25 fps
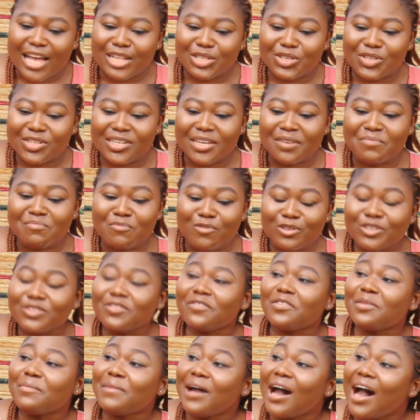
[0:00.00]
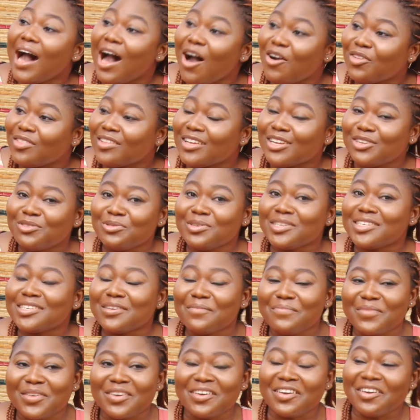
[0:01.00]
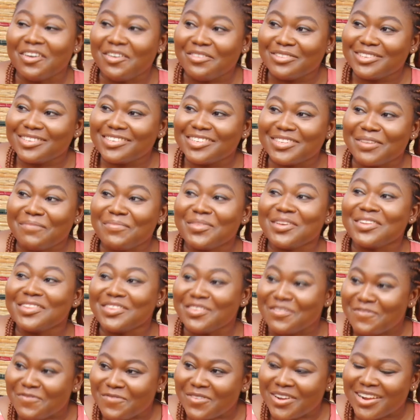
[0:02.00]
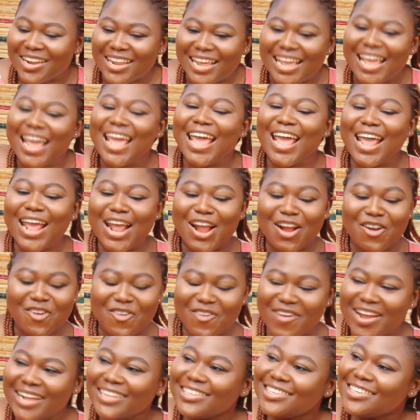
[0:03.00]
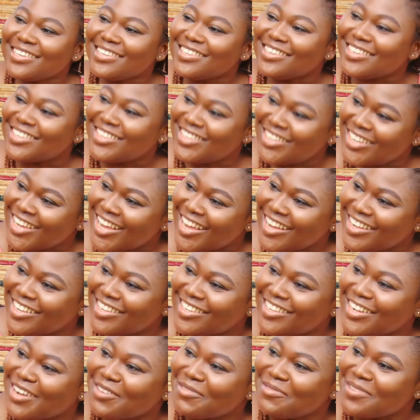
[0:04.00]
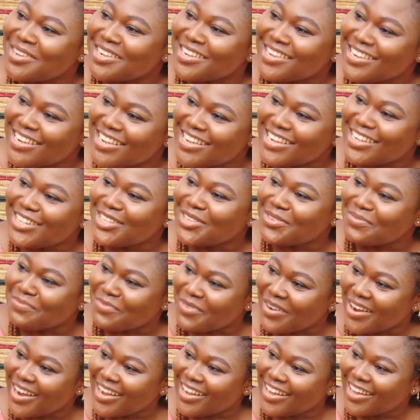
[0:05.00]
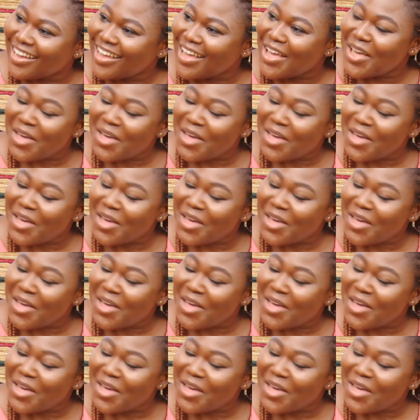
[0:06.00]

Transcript: And today, most of them are out there doing something else, something different, creating the change that we need to bring,